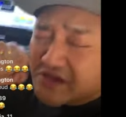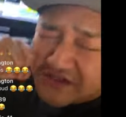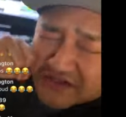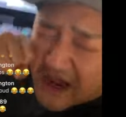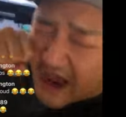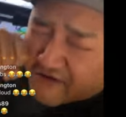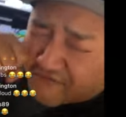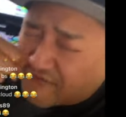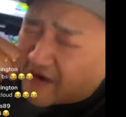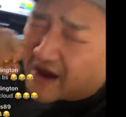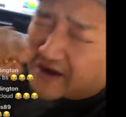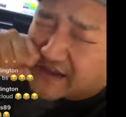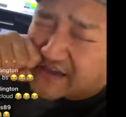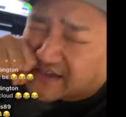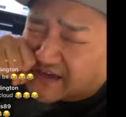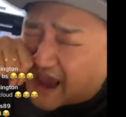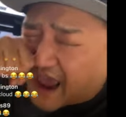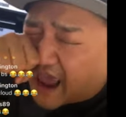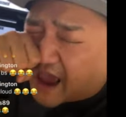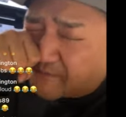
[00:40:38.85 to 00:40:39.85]
This guy
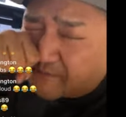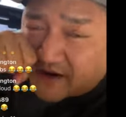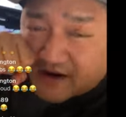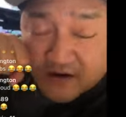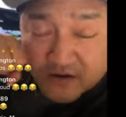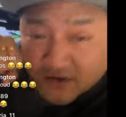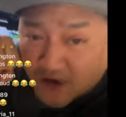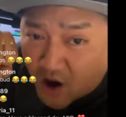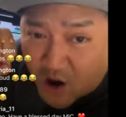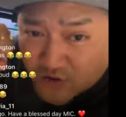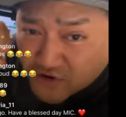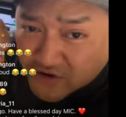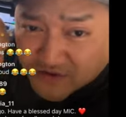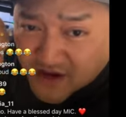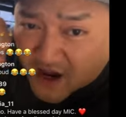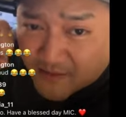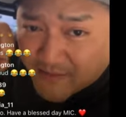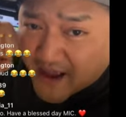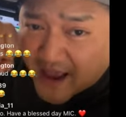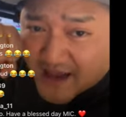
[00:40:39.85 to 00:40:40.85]
fucking scammed me. No,
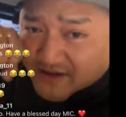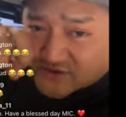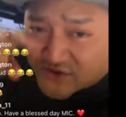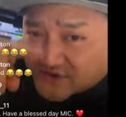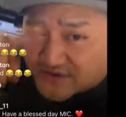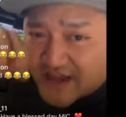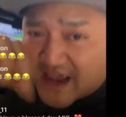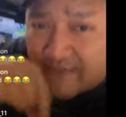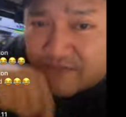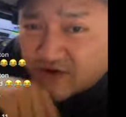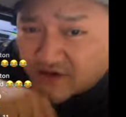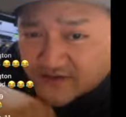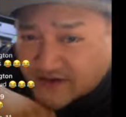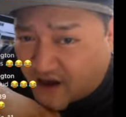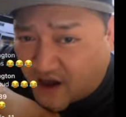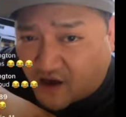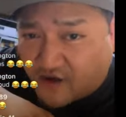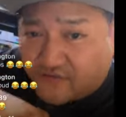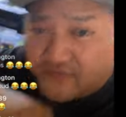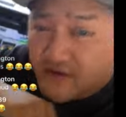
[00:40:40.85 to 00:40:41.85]
you dumbass. You scammed
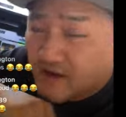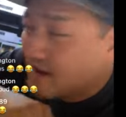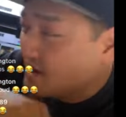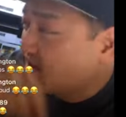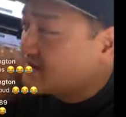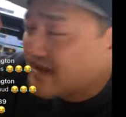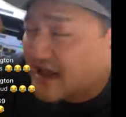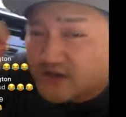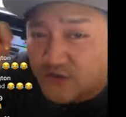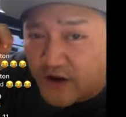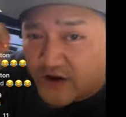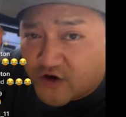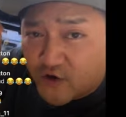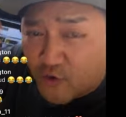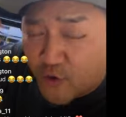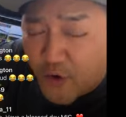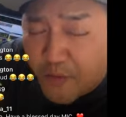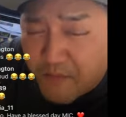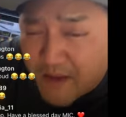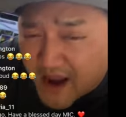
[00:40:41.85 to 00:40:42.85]
yourself. And that's
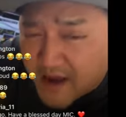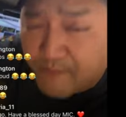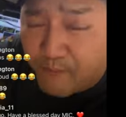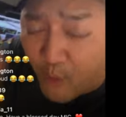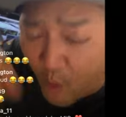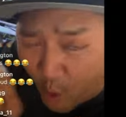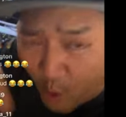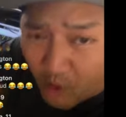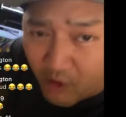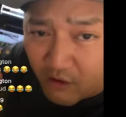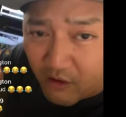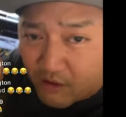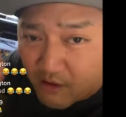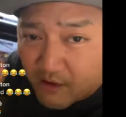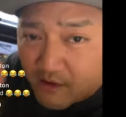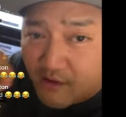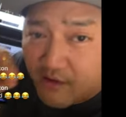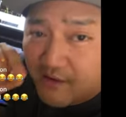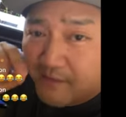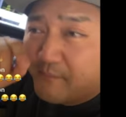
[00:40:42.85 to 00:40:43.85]
why you remain
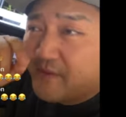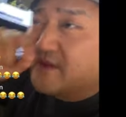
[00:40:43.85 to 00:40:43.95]
poor.